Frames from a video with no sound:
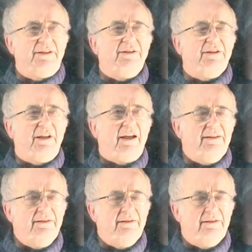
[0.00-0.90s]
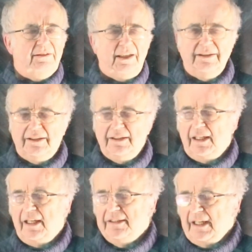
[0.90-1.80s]
in science and in
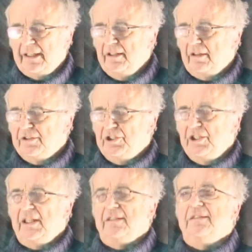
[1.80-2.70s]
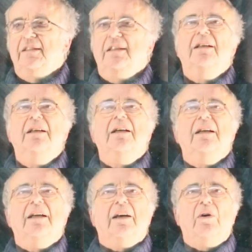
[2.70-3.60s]
technology and
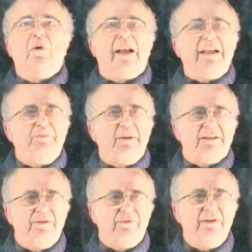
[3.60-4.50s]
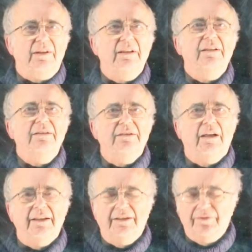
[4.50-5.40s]
all aspects of
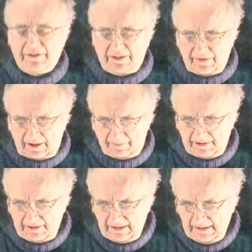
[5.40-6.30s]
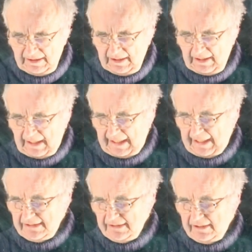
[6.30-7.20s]
scientific development.
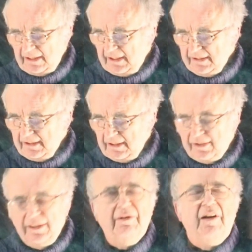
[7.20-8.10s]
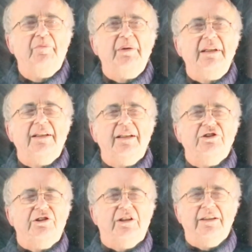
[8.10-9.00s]
And although I've been an
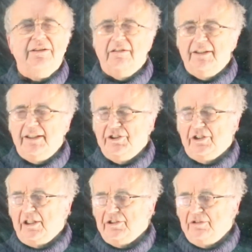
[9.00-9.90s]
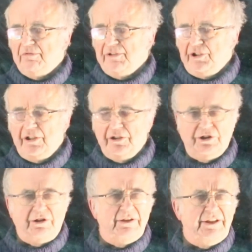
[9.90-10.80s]
educator, an educational
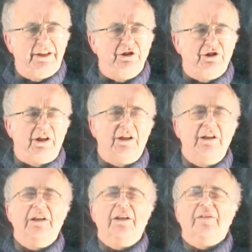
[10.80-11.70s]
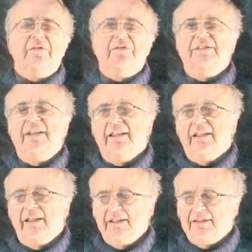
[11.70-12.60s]
researcher, a teacher for
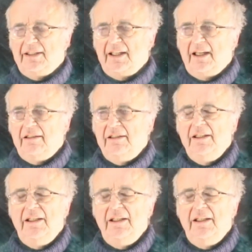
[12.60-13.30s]
decades now,